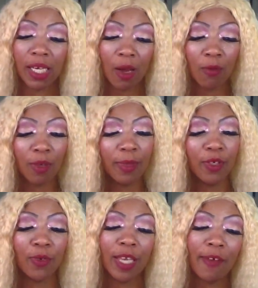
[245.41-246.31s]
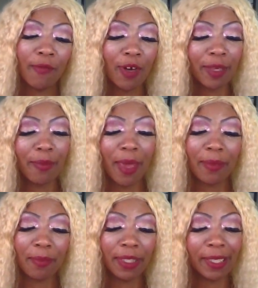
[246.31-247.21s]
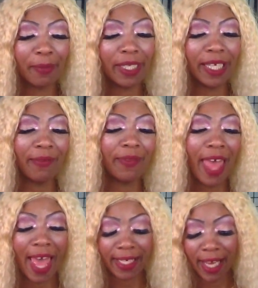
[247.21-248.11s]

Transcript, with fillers: and I will be doing that for you, baby. Please believe that.